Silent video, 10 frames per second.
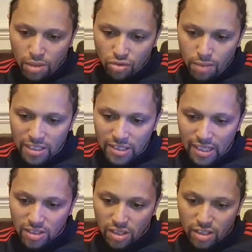Robbie
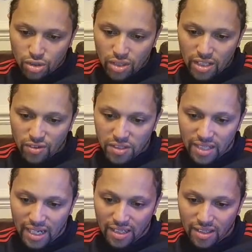says on his transfer
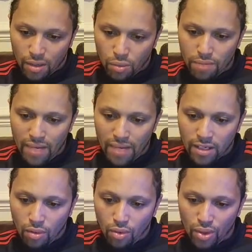daily that we may
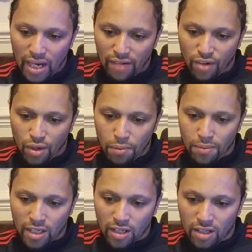go all out for
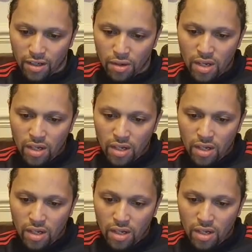Upamecano.